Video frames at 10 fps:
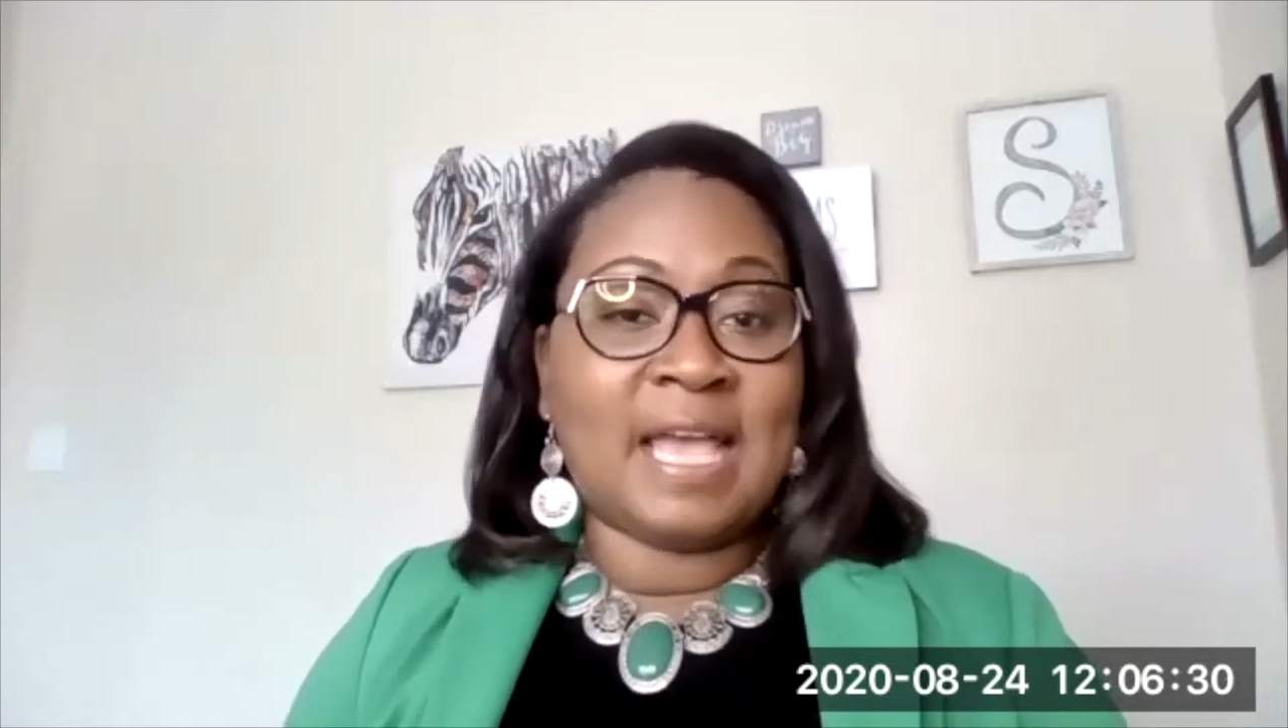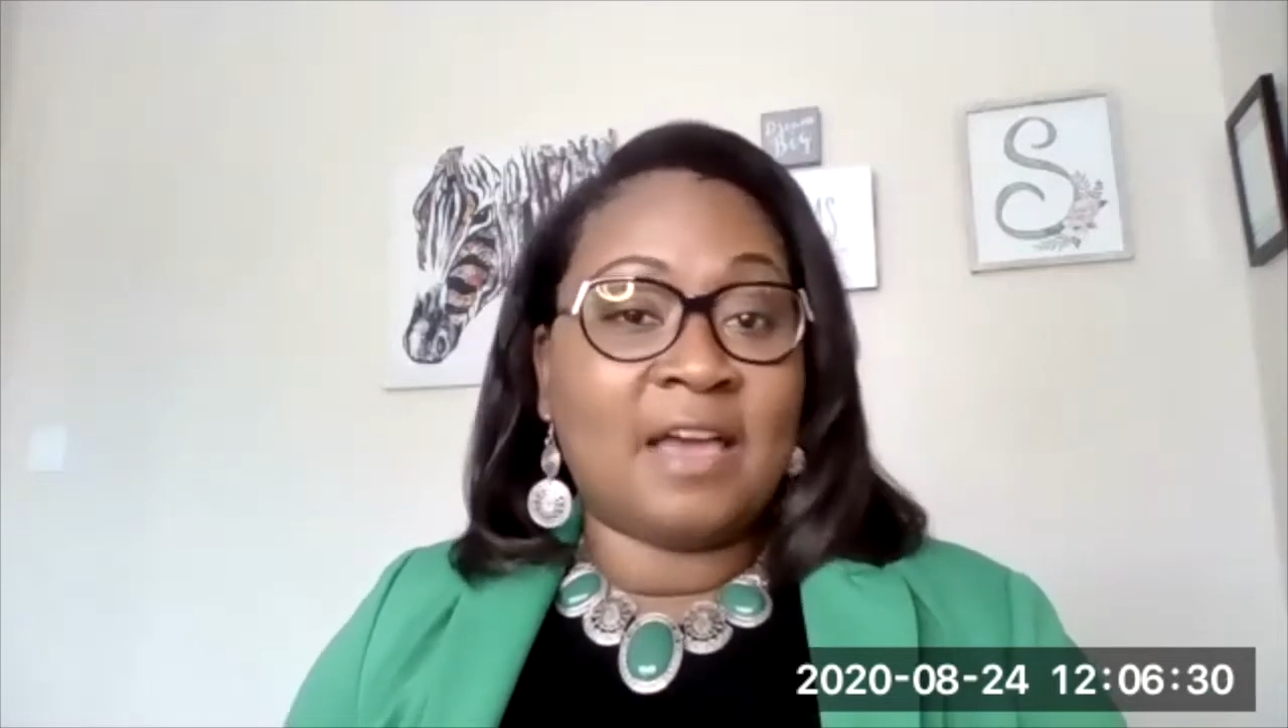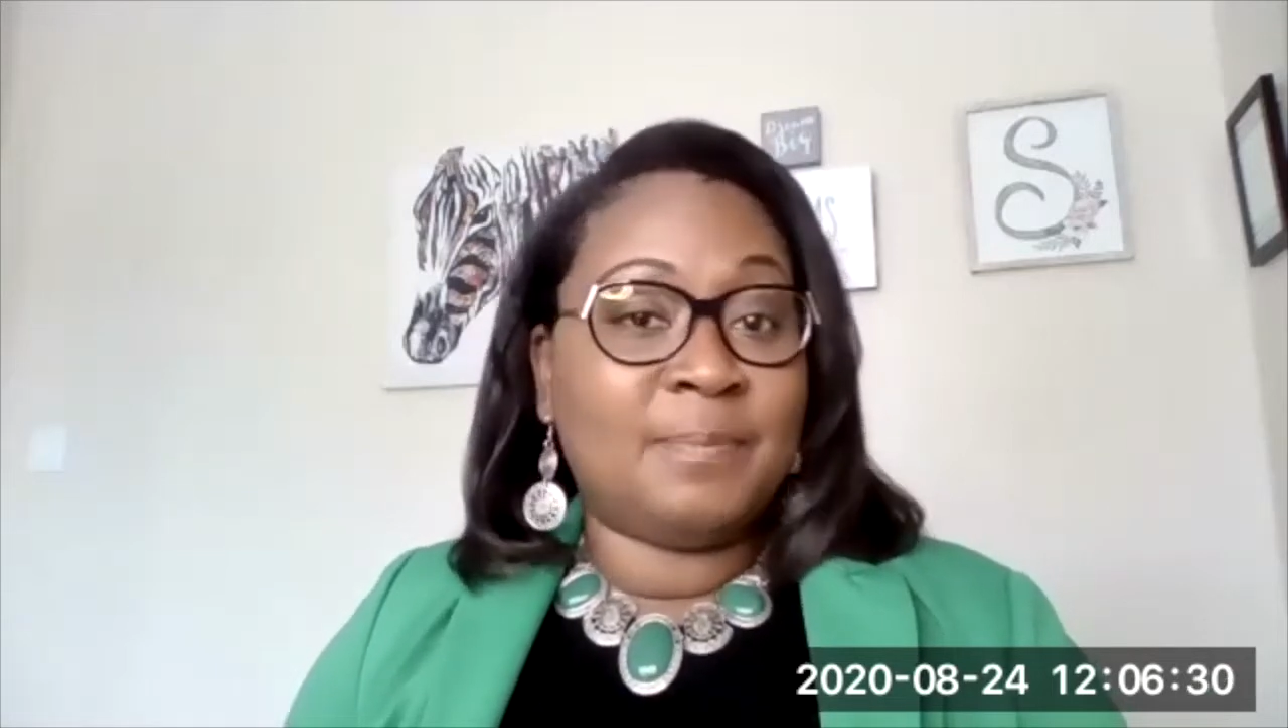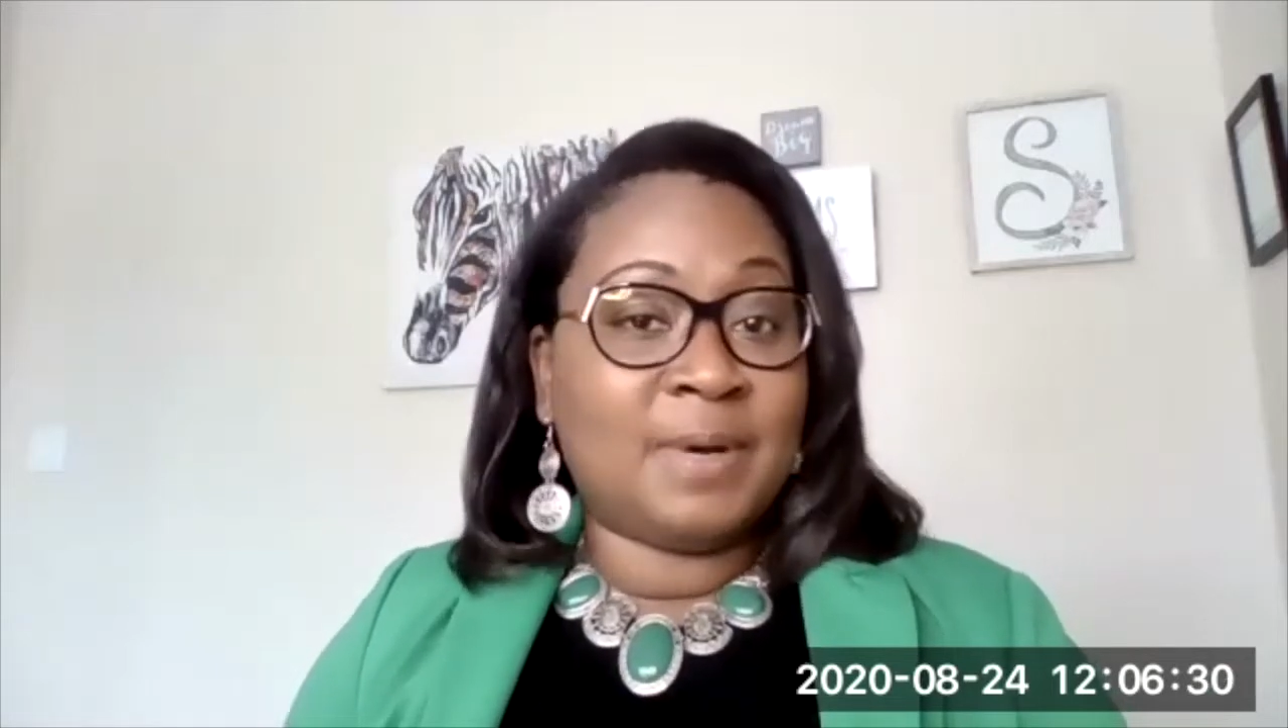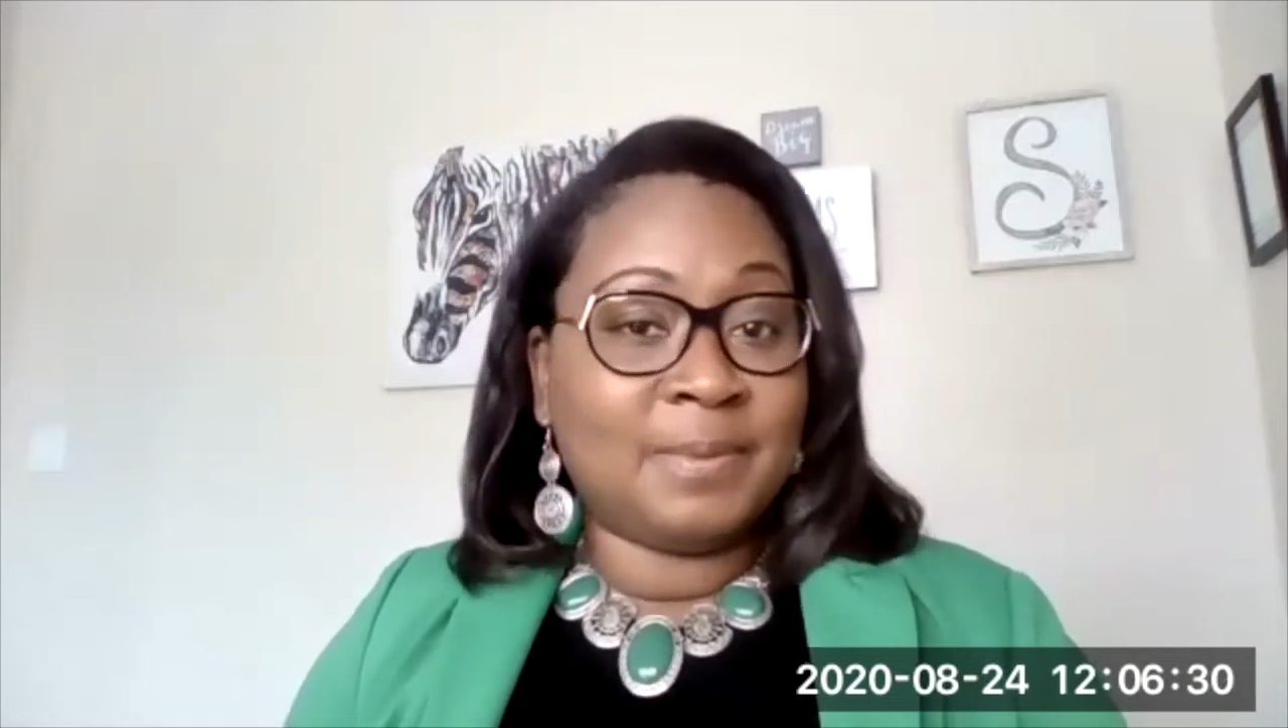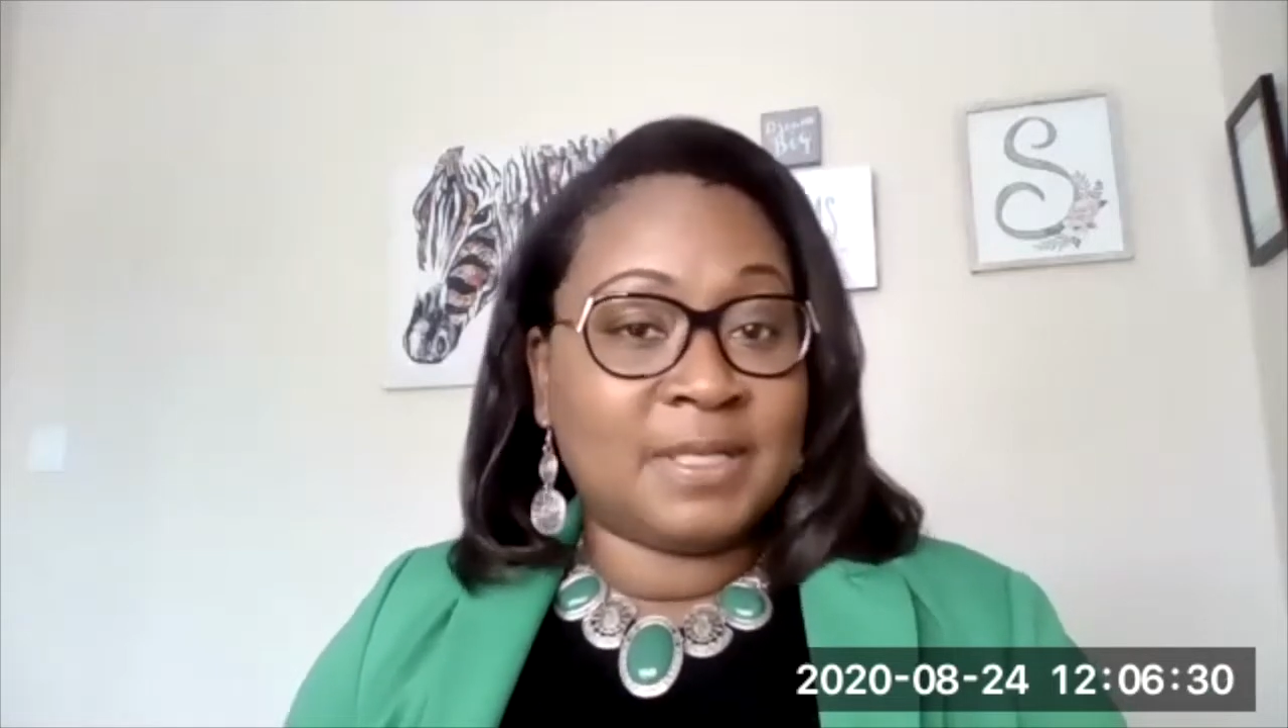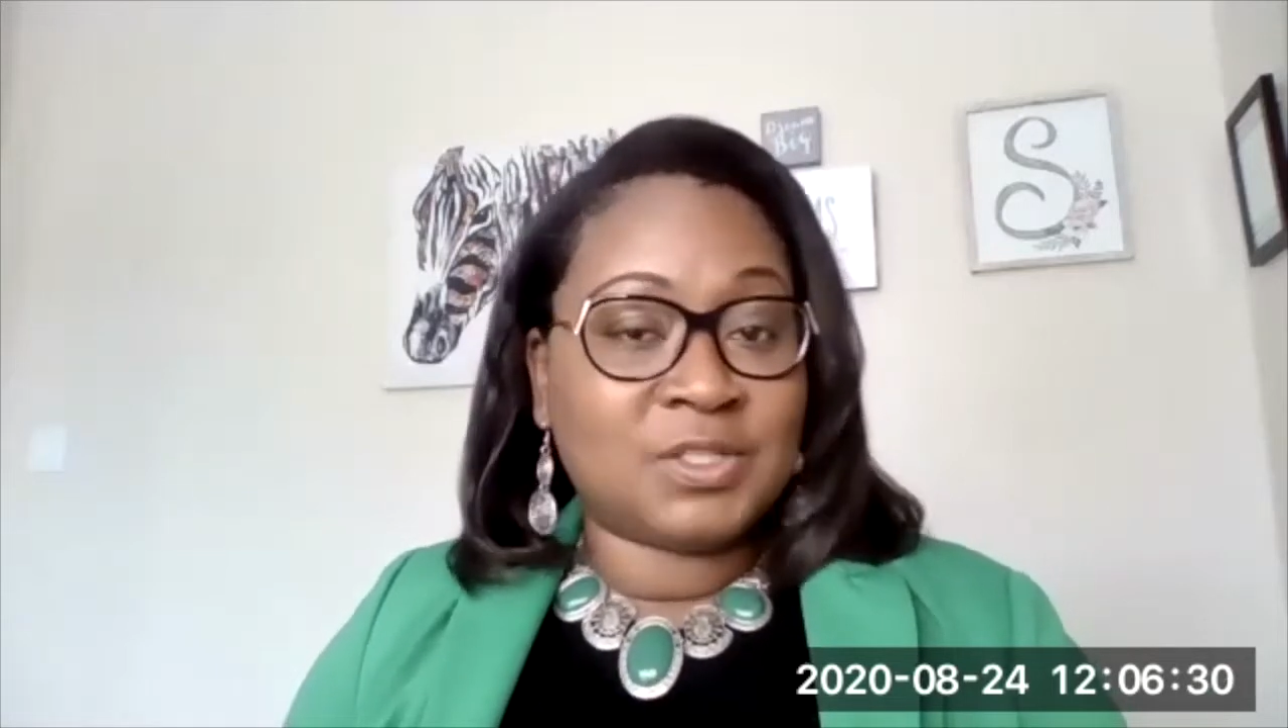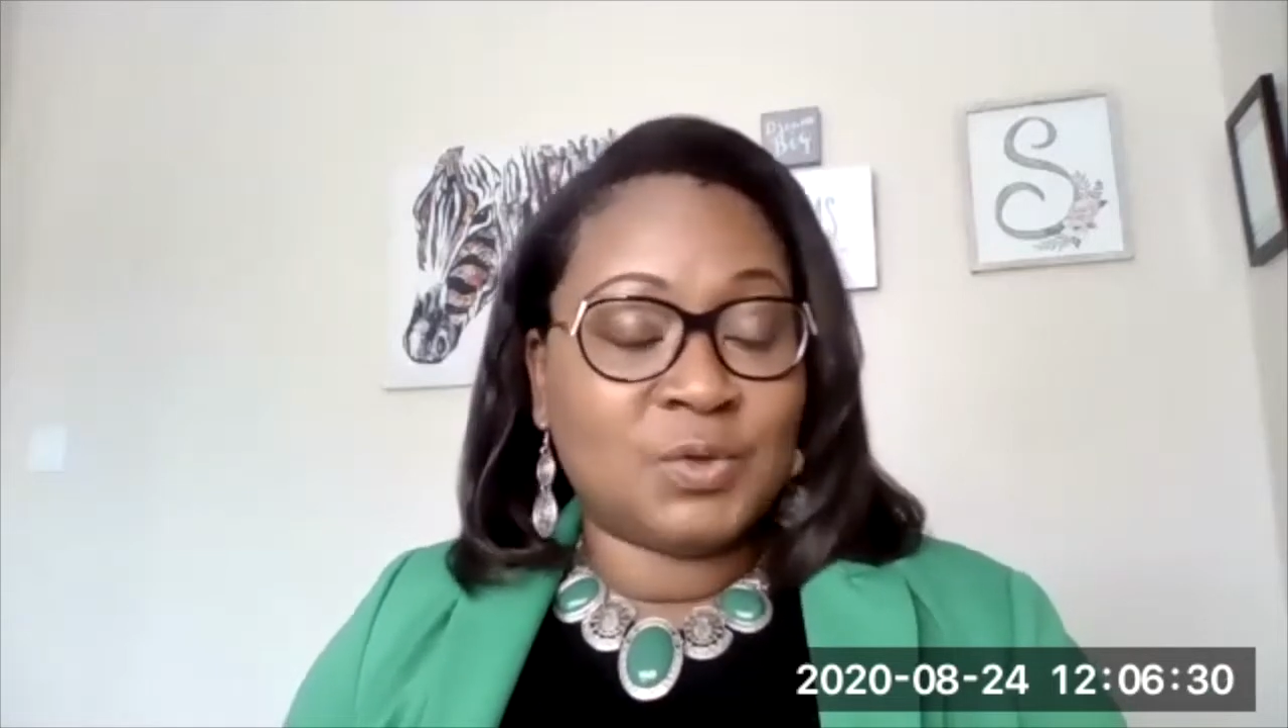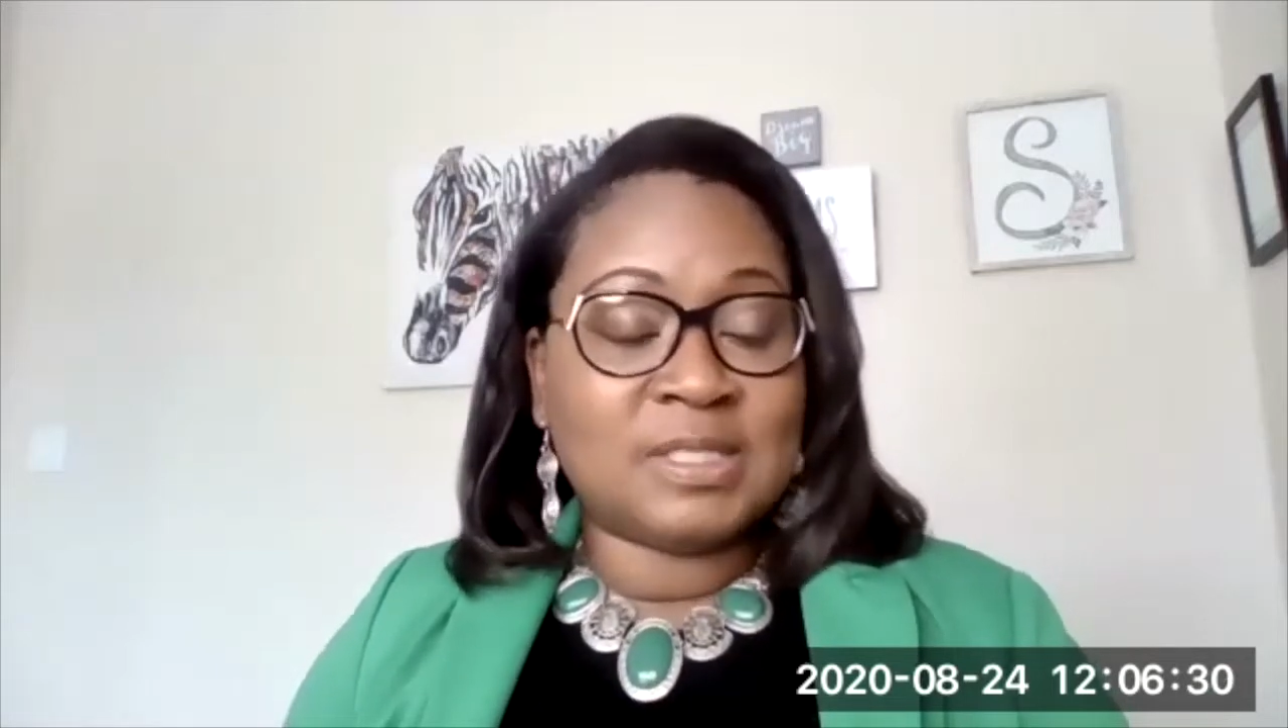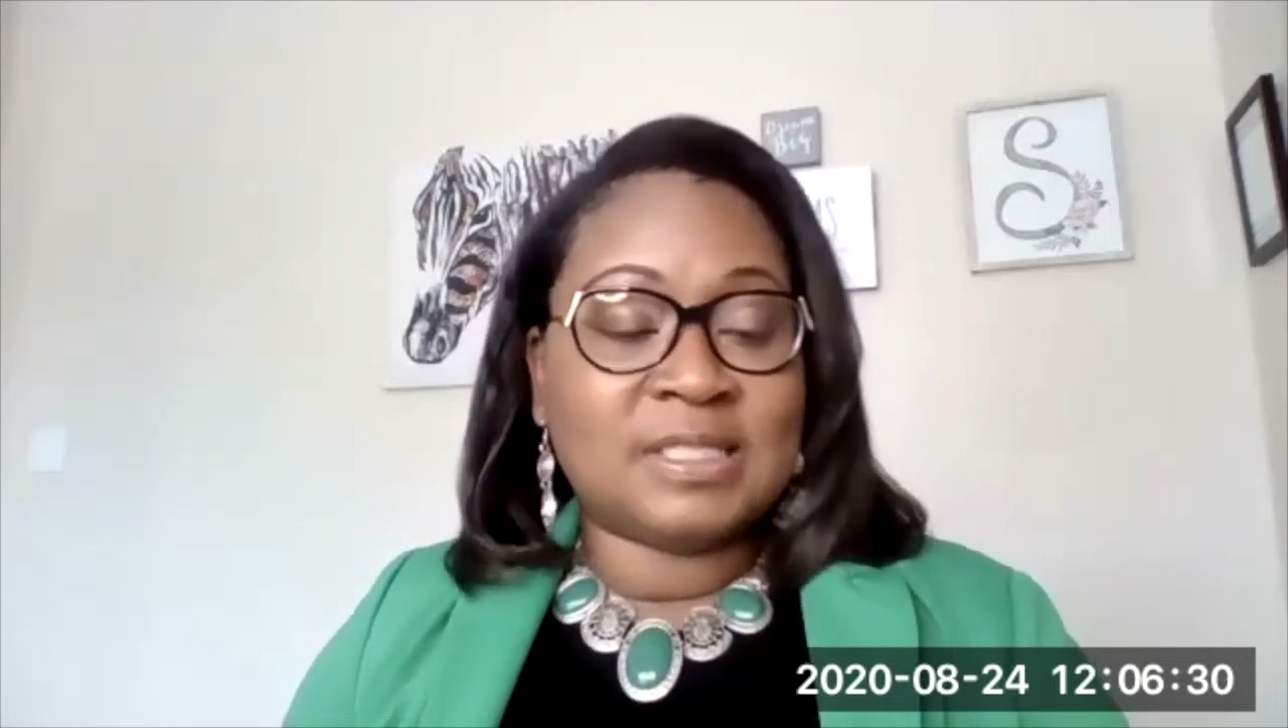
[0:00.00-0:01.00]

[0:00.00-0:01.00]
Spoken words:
County Public Schools